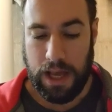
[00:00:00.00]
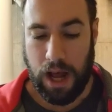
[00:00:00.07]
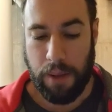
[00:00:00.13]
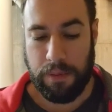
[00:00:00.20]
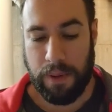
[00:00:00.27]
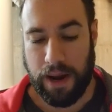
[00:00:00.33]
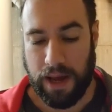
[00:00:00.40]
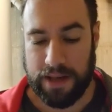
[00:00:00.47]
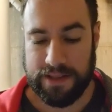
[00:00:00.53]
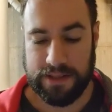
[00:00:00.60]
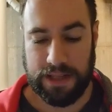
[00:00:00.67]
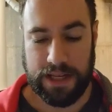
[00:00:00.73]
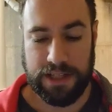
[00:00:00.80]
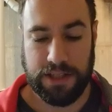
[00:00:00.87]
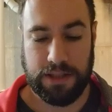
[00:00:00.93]
upper body
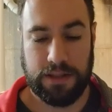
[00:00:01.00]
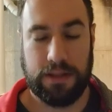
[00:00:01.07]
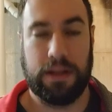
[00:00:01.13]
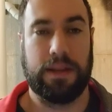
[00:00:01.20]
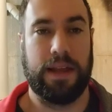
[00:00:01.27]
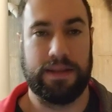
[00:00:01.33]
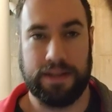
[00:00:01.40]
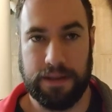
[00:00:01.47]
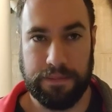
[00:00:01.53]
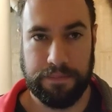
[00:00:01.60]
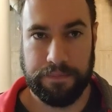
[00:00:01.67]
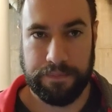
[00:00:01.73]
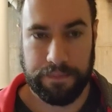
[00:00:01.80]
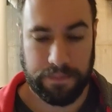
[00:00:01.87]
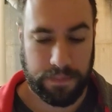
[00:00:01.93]
isolation, and that's it.
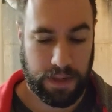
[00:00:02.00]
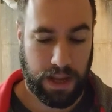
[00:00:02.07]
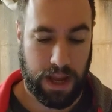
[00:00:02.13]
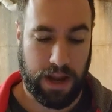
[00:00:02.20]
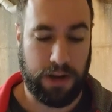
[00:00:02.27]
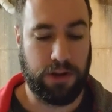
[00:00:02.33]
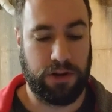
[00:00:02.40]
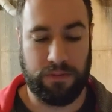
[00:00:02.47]
And